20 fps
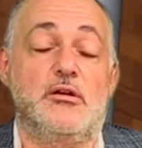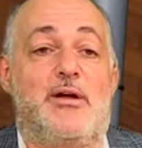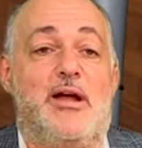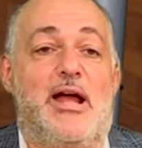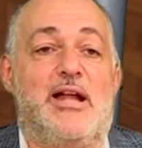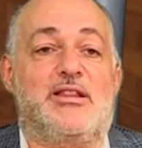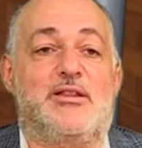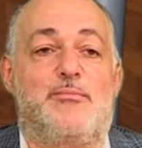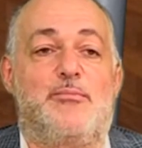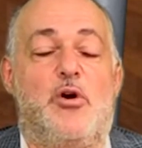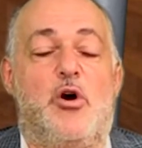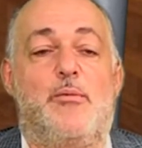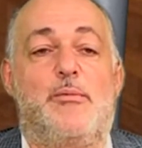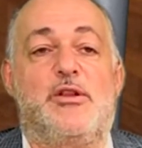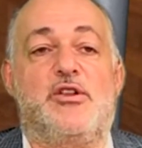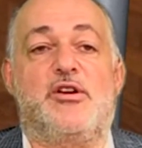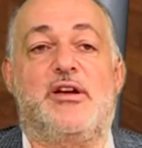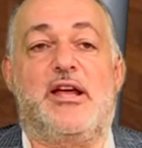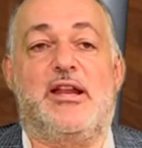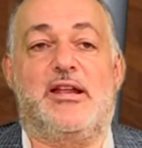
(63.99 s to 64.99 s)
At the
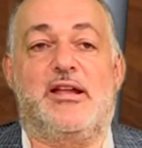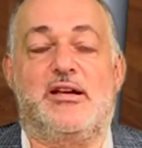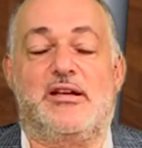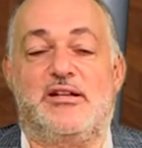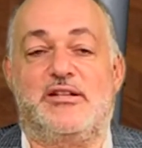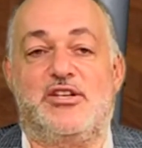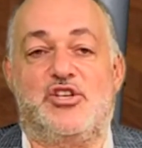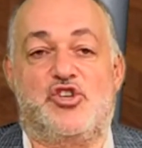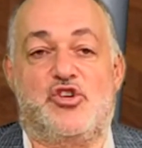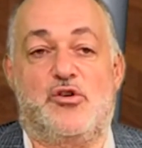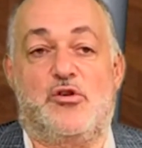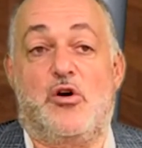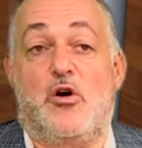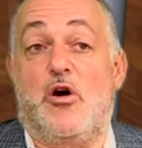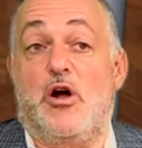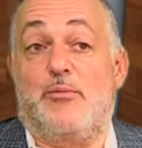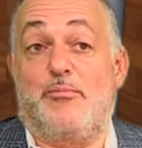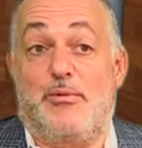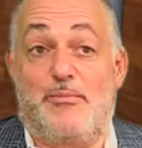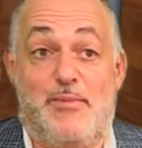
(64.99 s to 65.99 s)
moment, you're getting a conditional
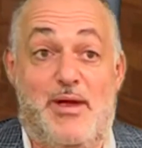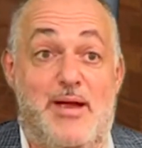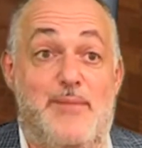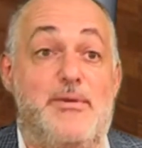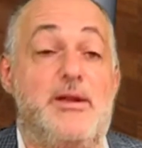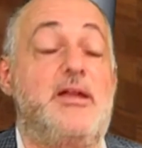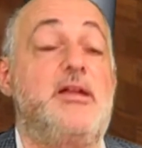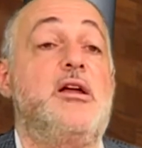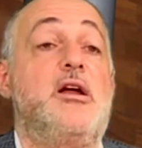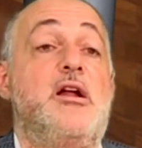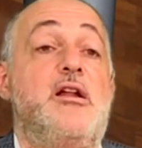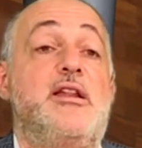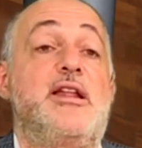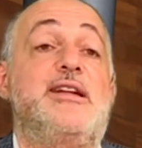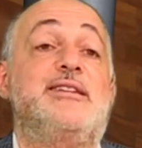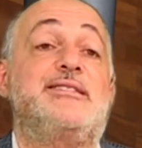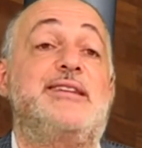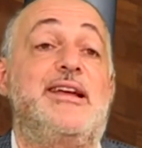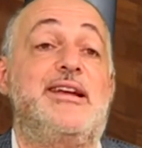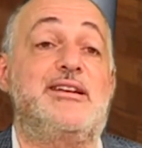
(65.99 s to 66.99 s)
card, but maybe they
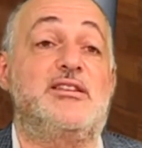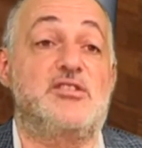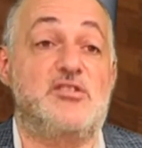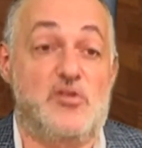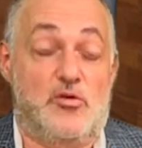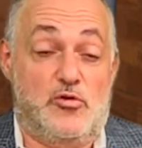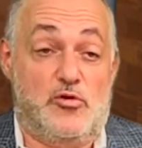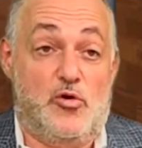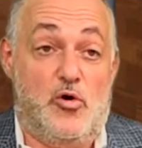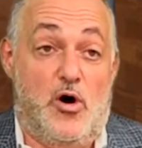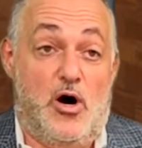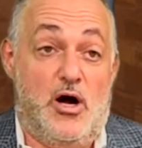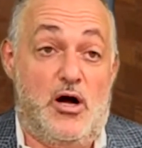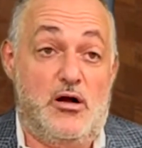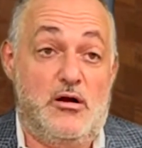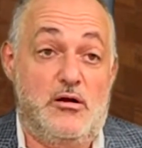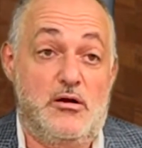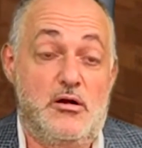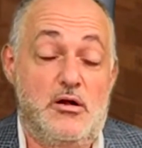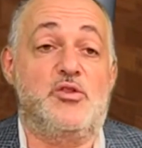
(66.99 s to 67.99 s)
take so
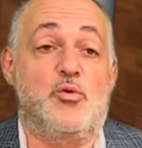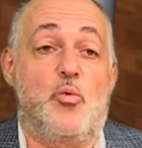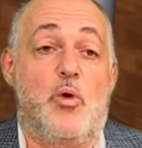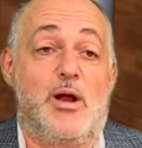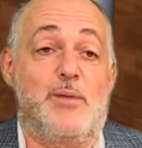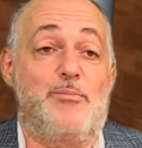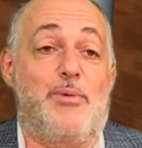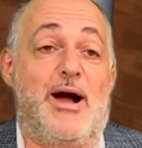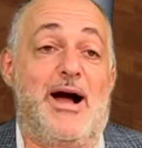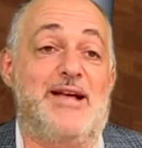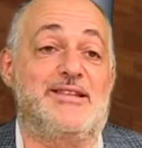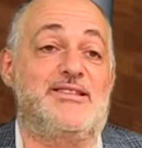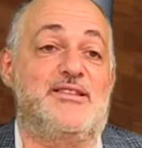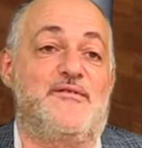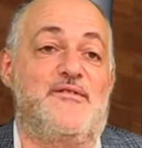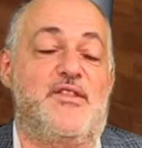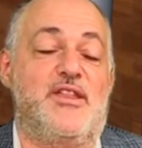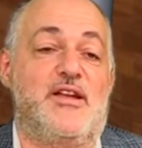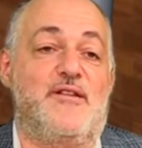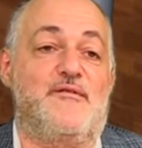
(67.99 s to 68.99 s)
long. The one
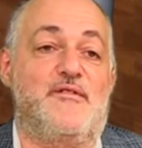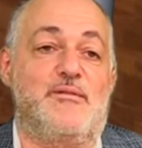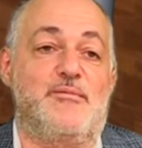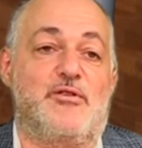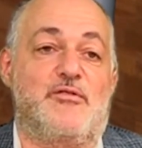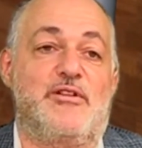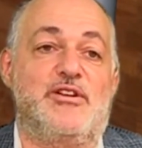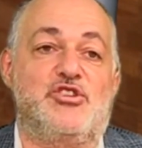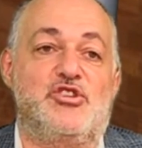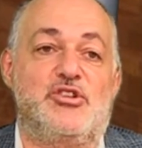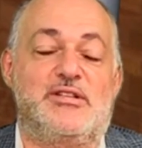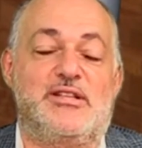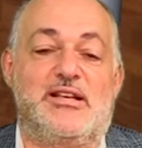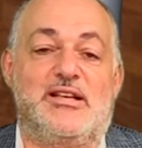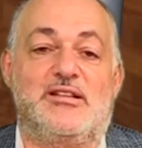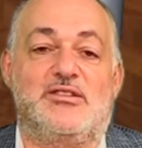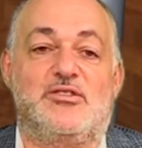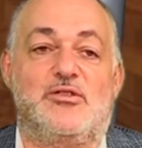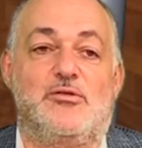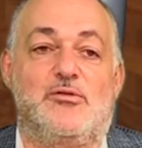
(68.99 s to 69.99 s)
positive thing for immigration
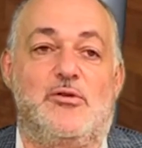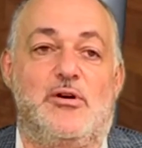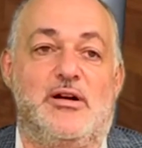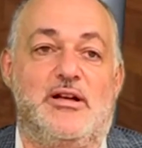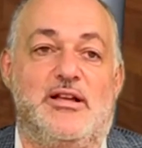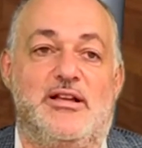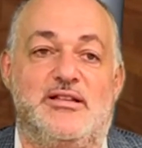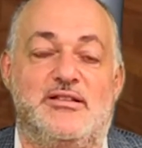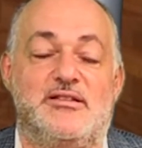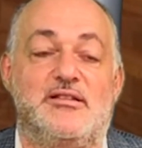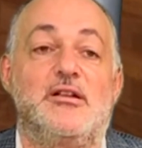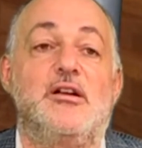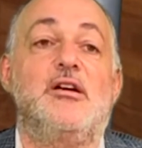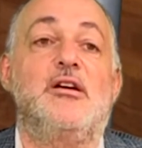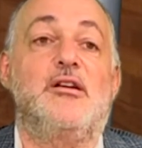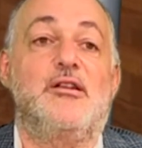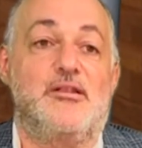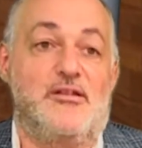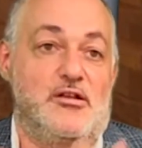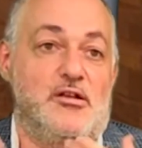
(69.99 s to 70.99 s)
taking so long is,
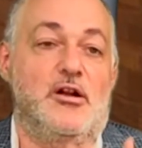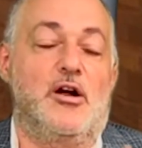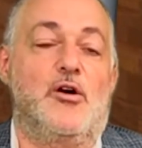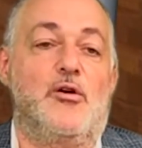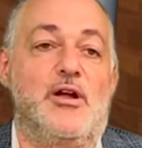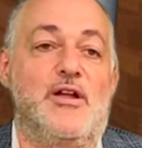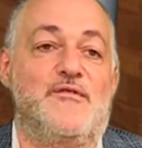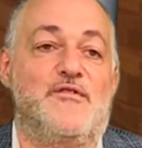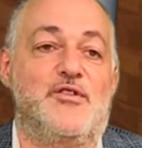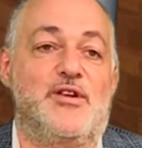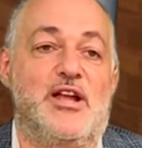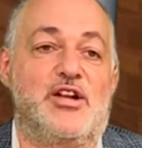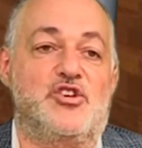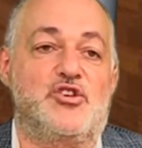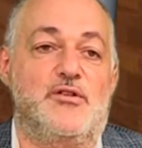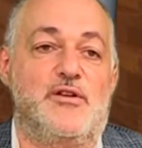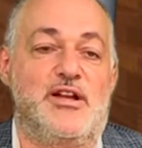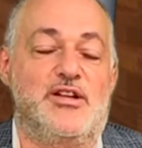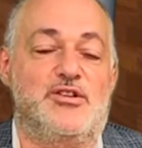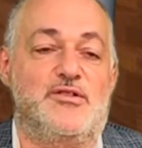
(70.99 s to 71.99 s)
you know, if you get
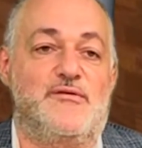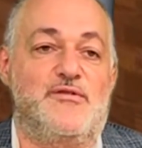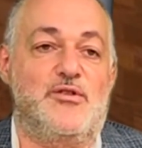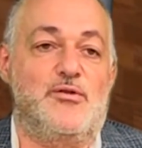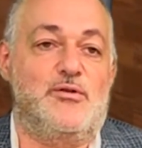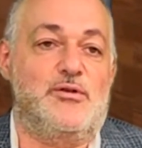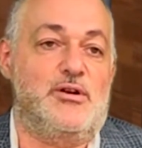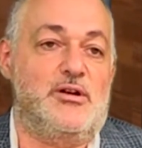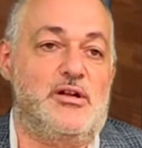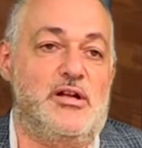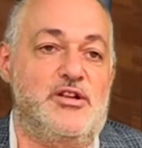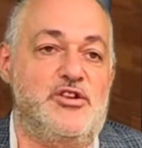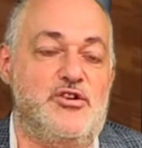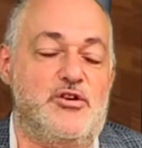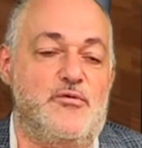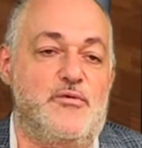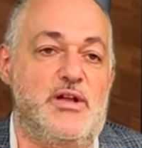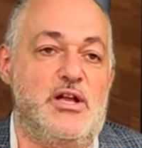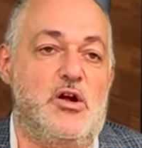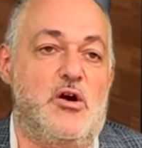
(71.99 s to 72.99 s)
your interview and, and your
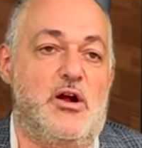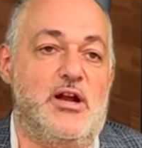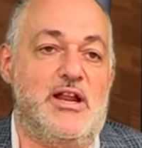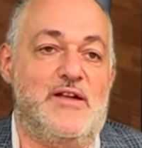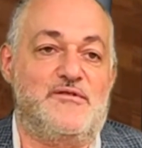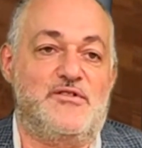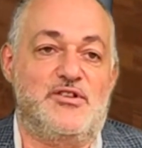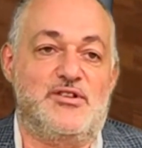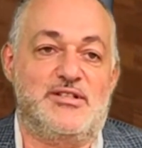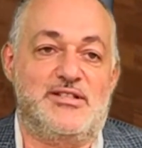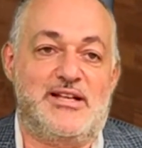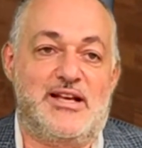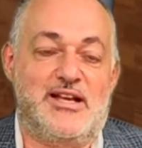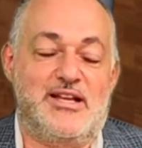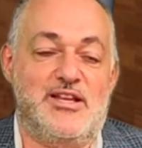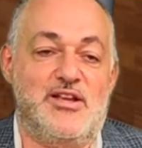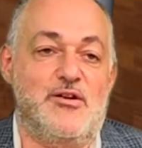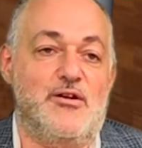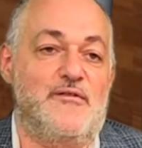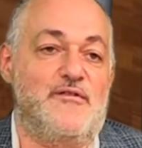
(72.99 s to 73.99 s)
green card after your
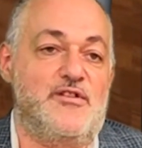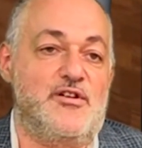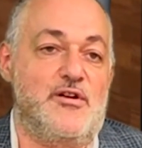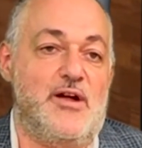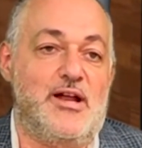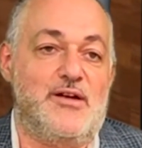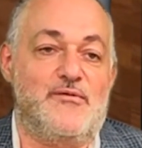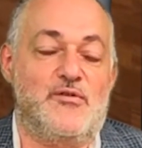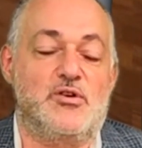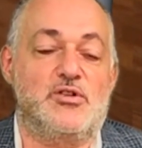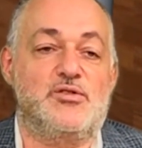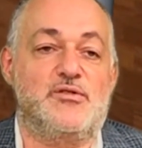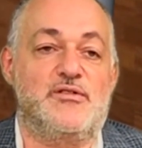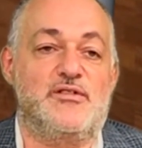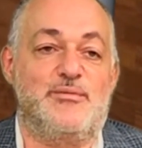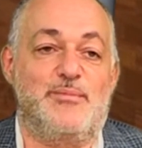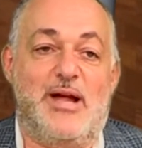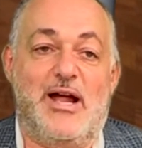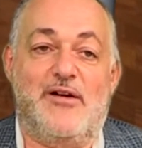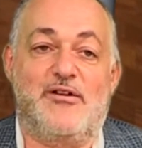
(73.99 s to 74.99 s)
second year of your anniversary of
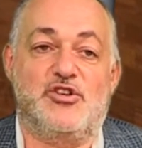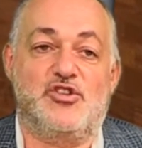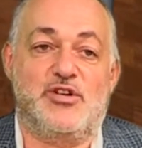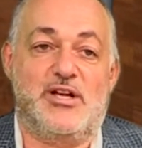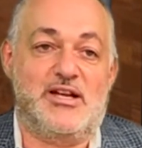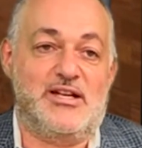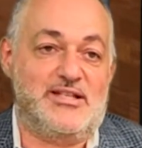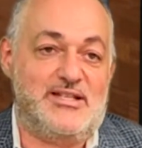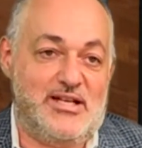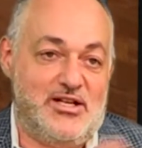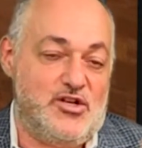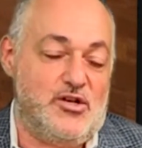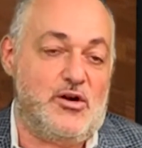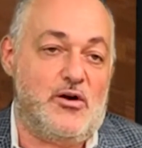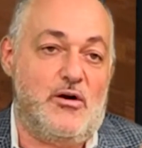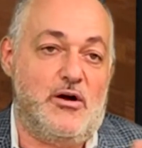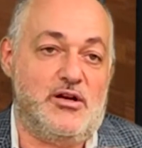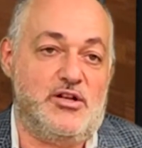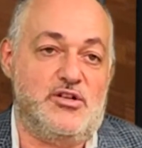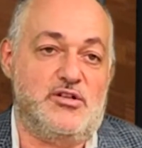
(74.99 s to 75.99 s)
your marriage, you get a 10 year
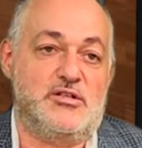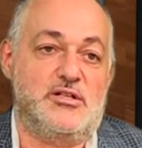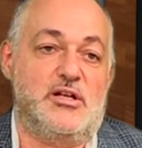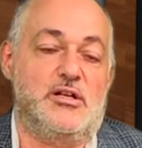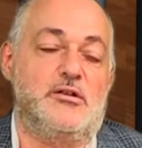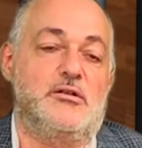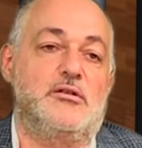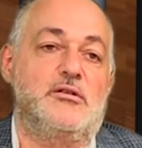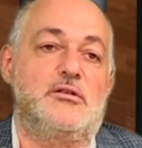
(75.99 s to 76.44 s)
card and you're done.